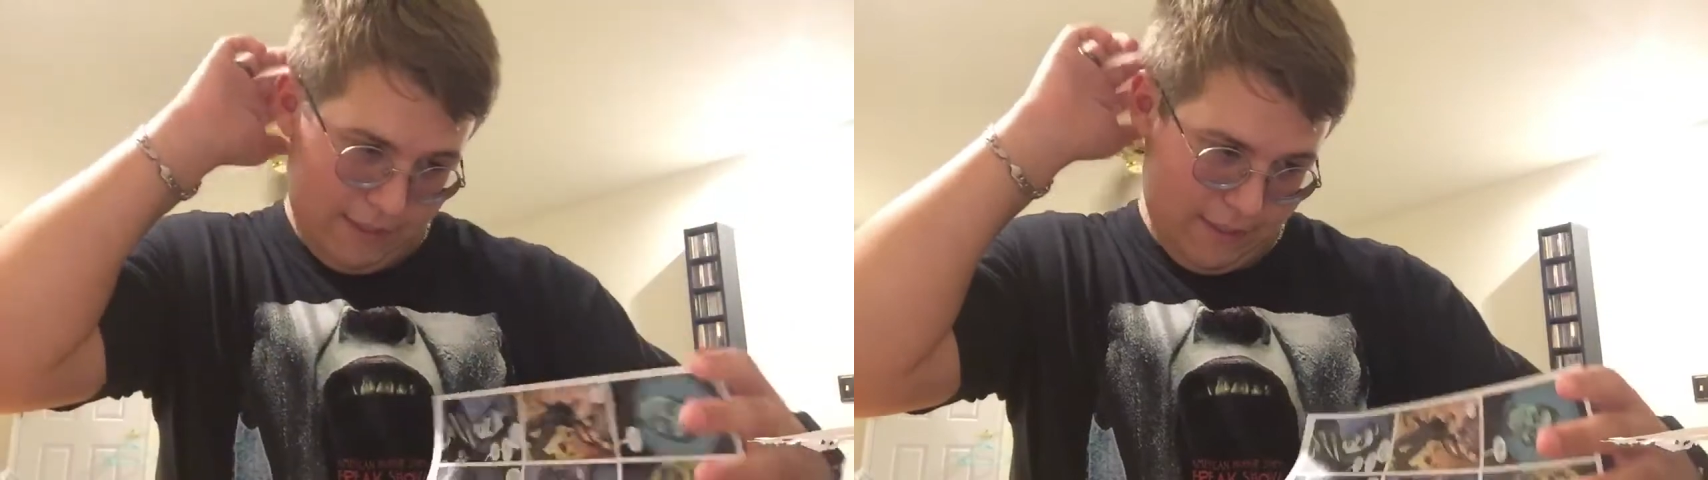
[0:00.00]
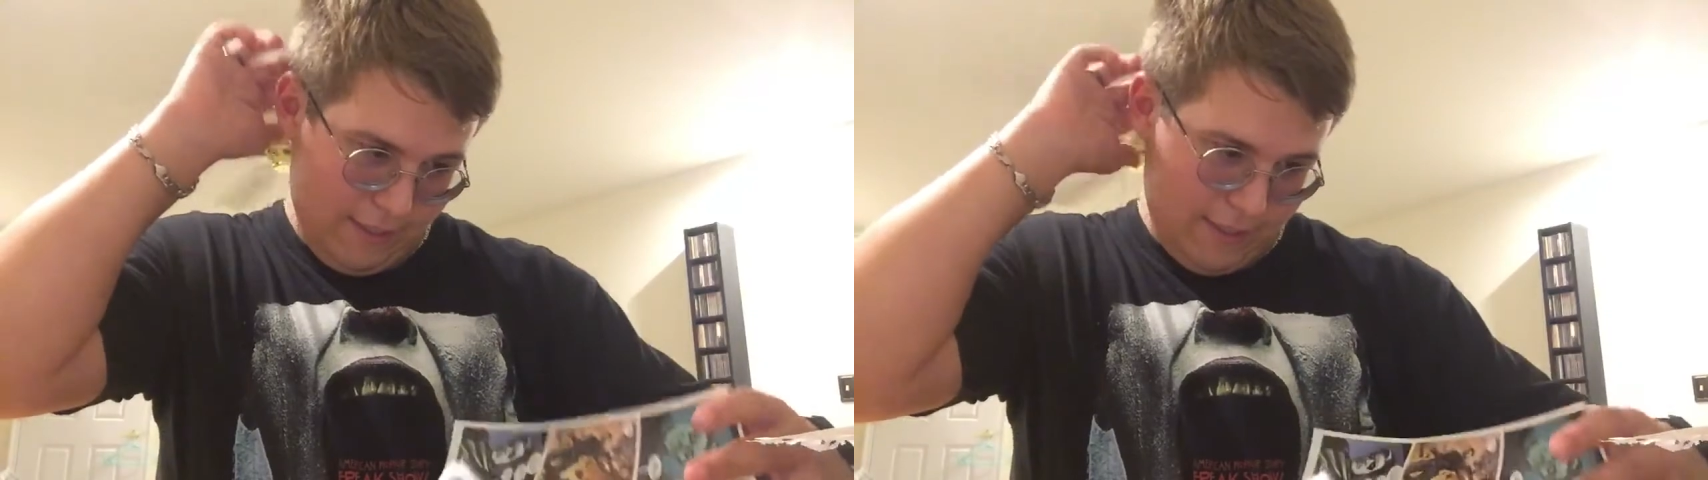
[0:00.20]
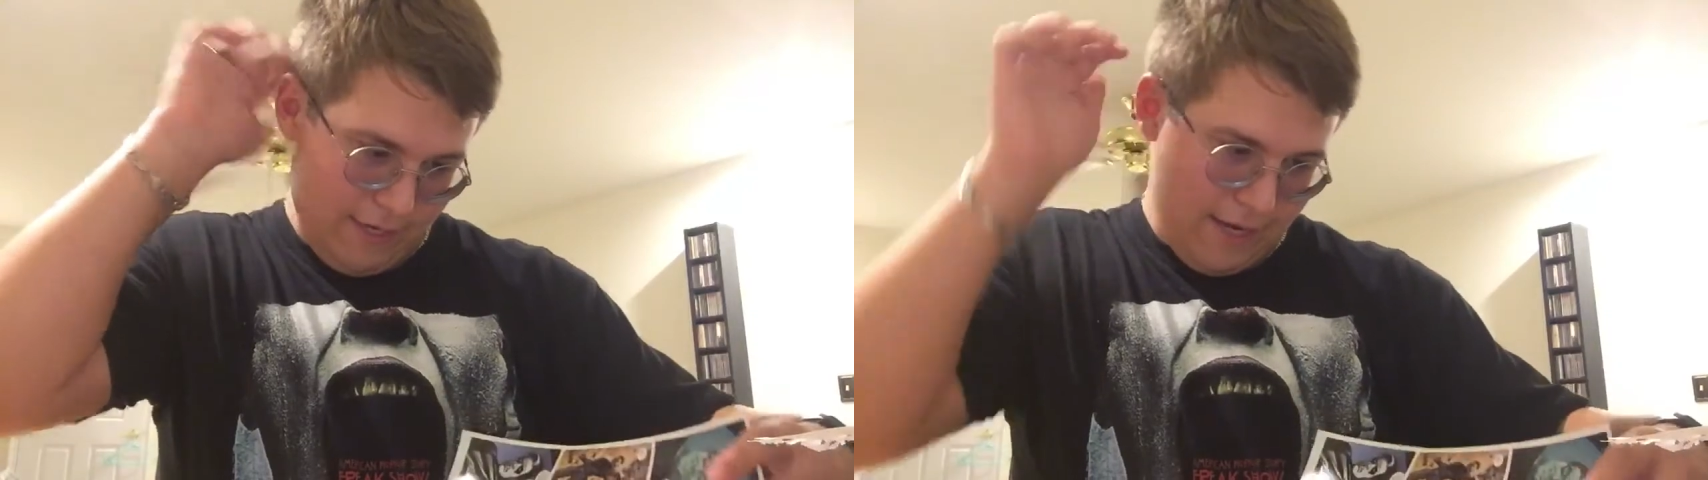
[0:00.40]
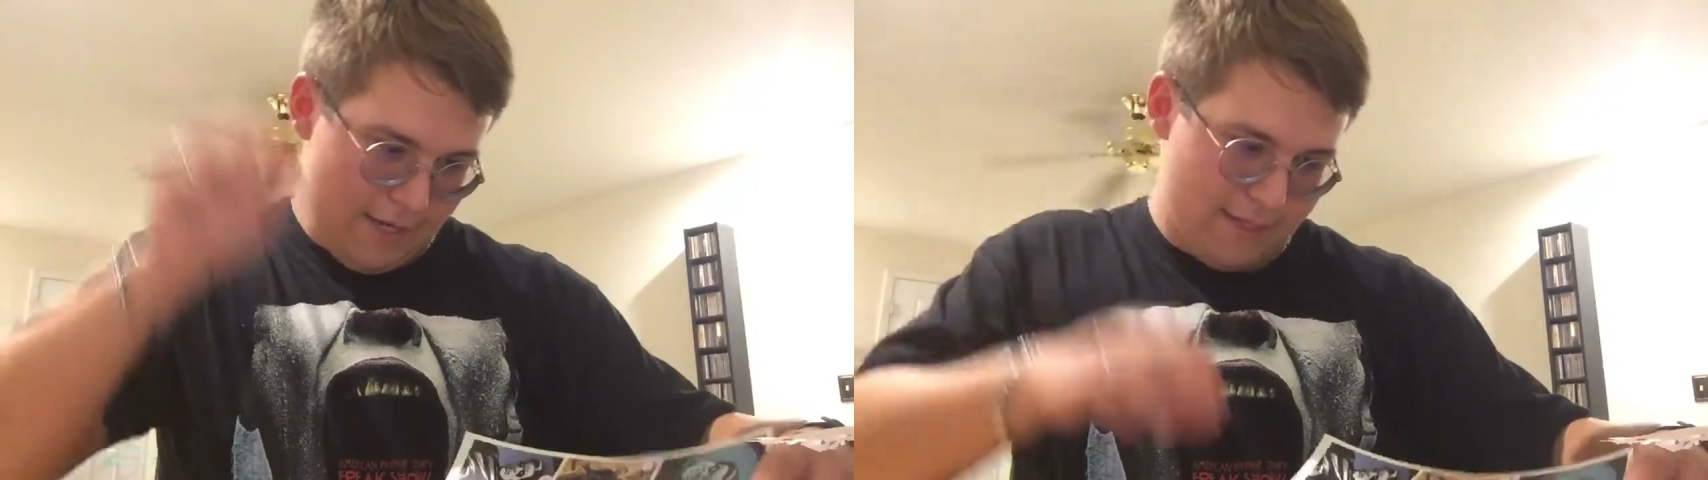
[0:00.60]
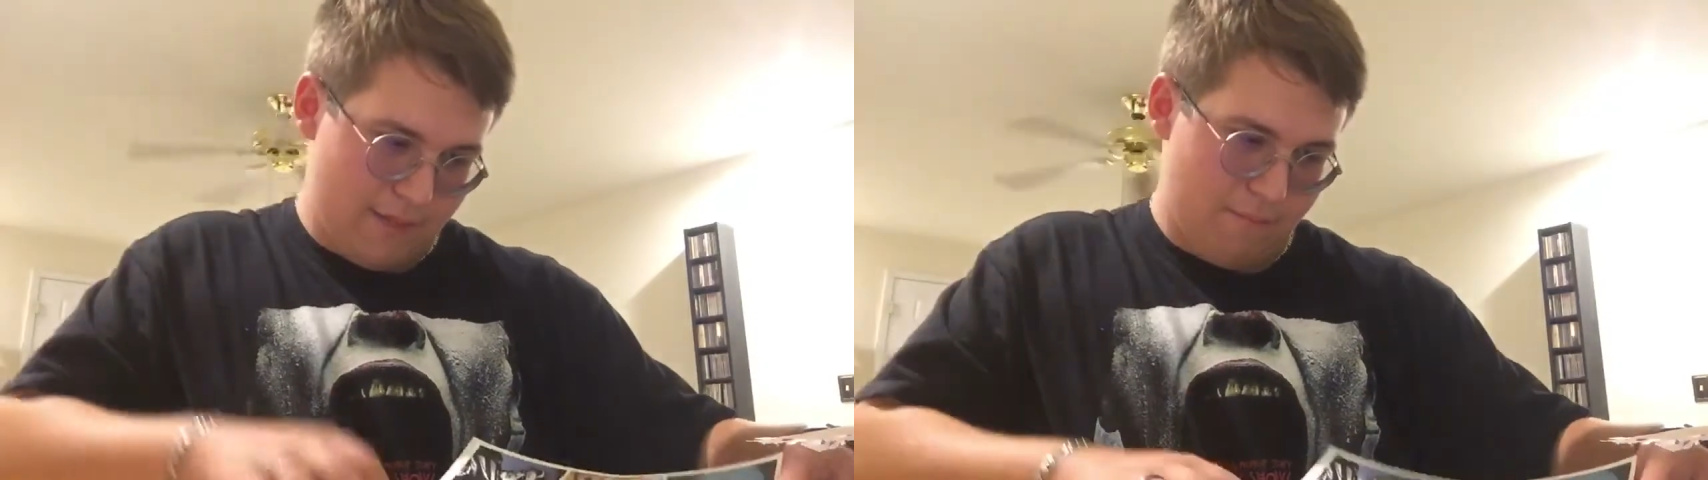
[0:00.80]
And
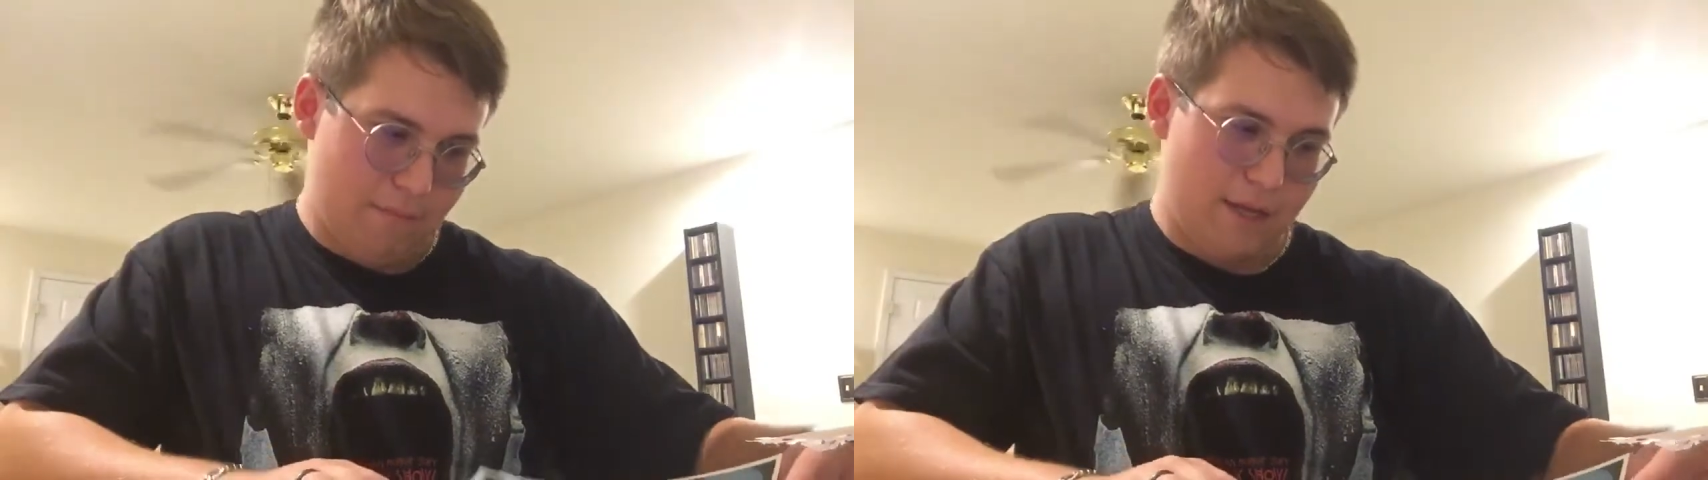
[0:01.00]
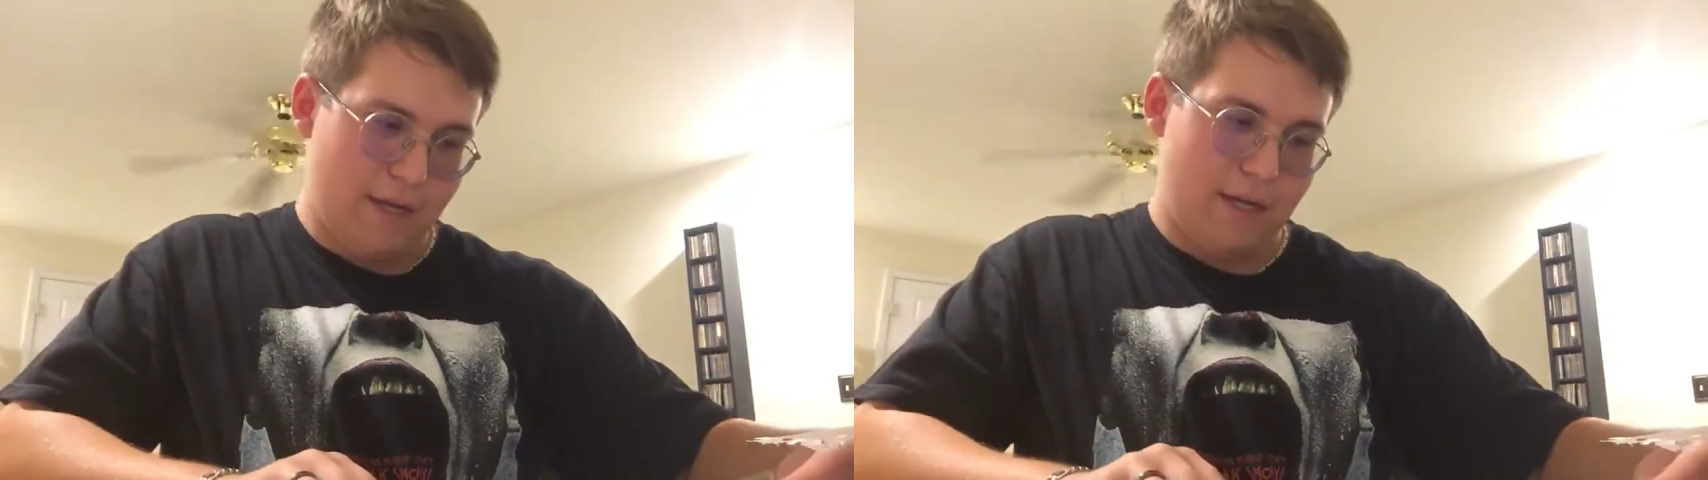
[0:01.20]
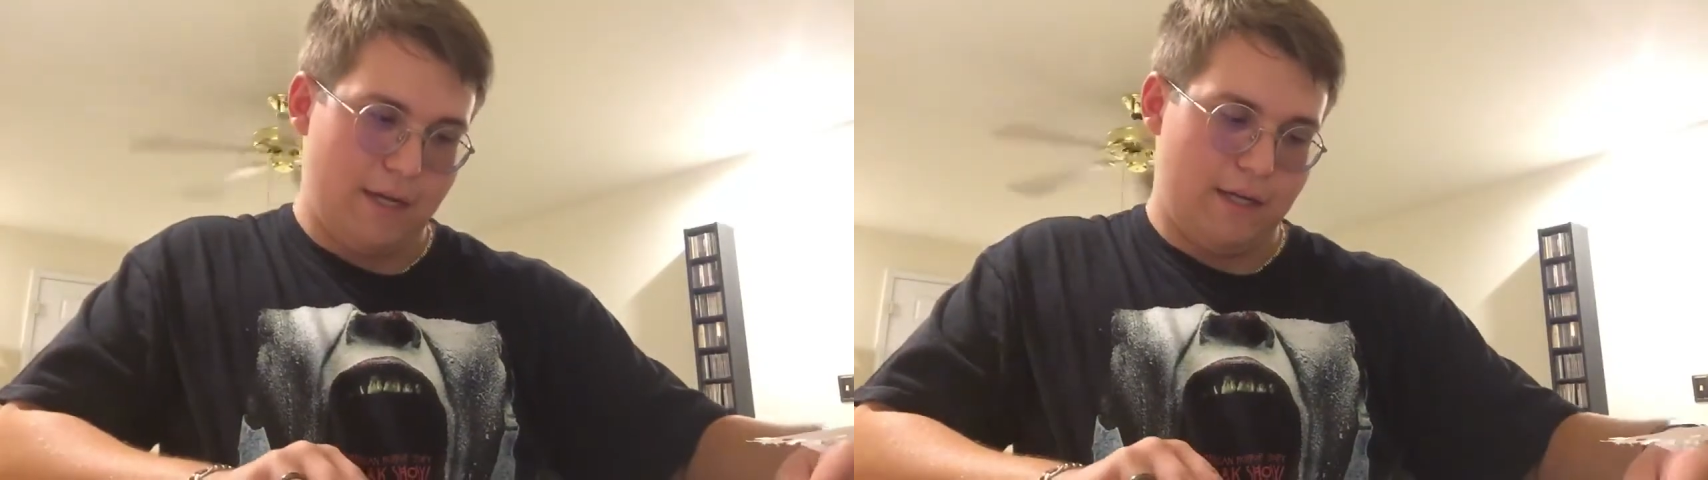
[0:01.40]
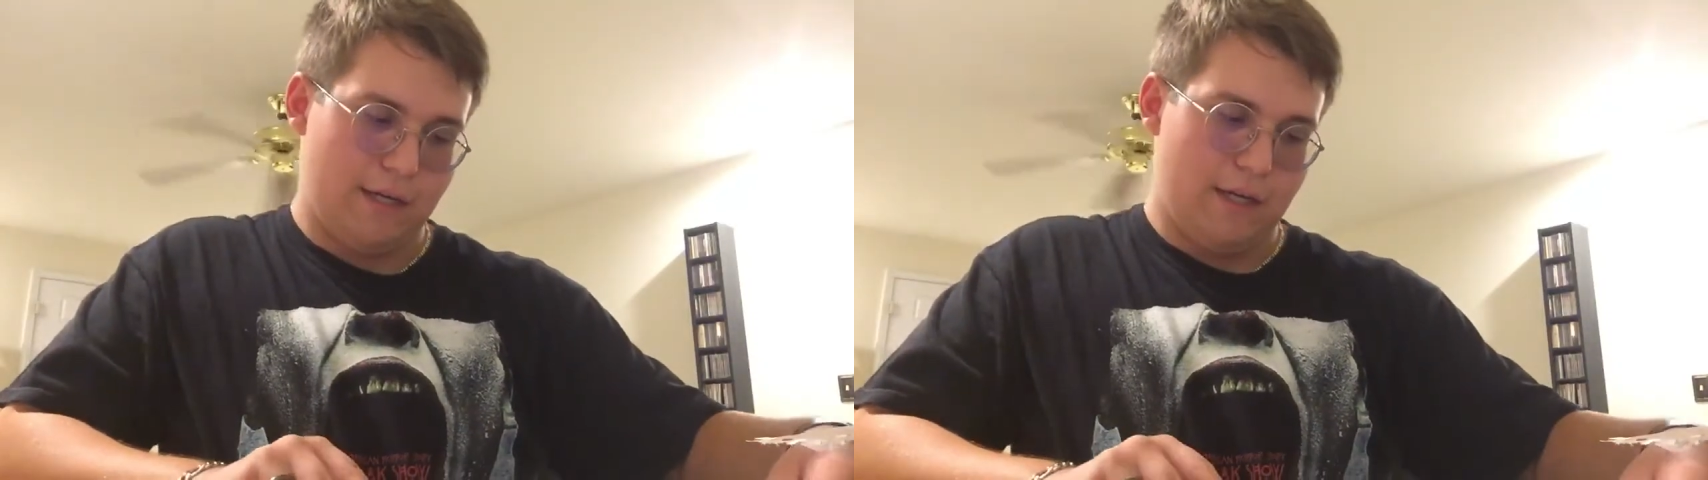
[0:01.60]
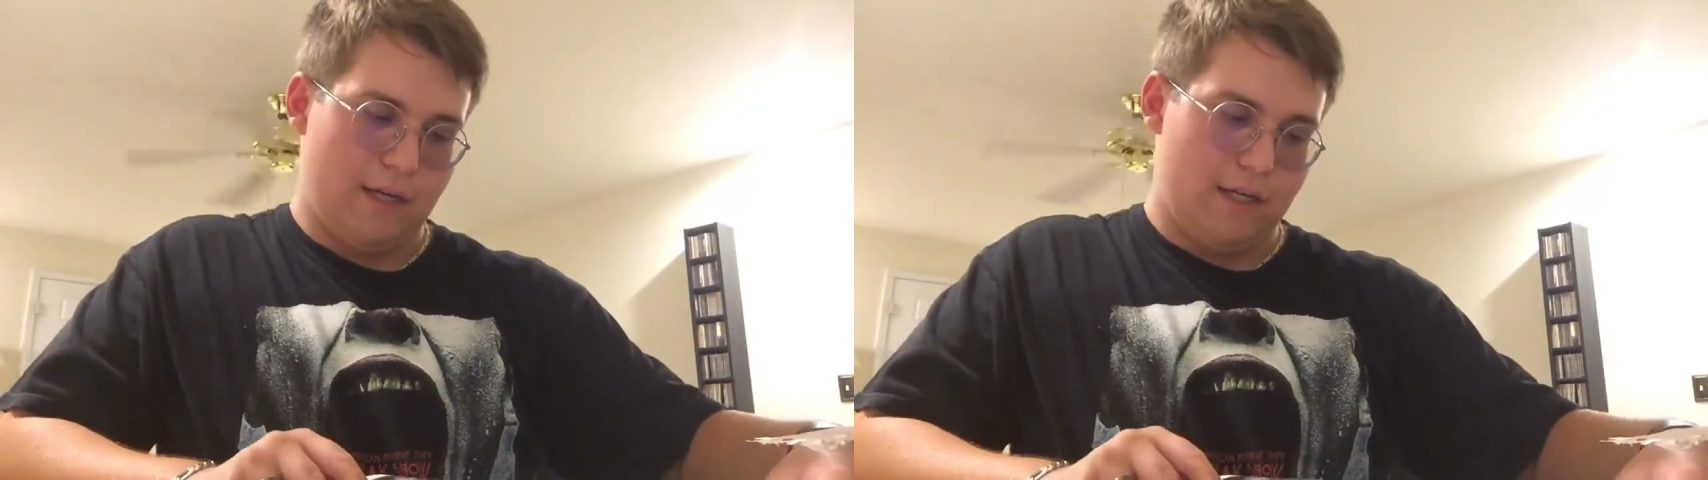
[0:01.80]
as the mine